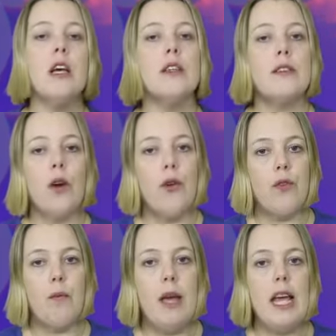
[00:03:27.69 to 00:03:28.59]
So
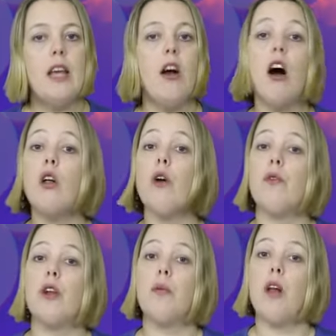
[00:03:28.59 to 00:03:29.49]
for me, I'll
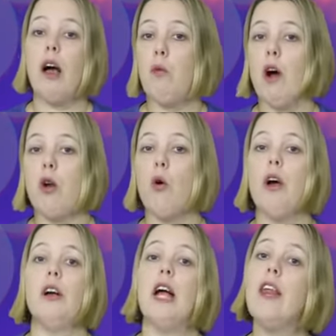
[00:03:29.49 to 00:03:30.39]
often apply one
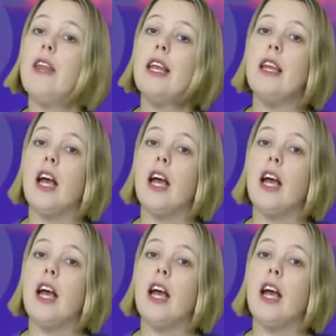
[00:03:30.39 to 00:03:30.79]
oil and then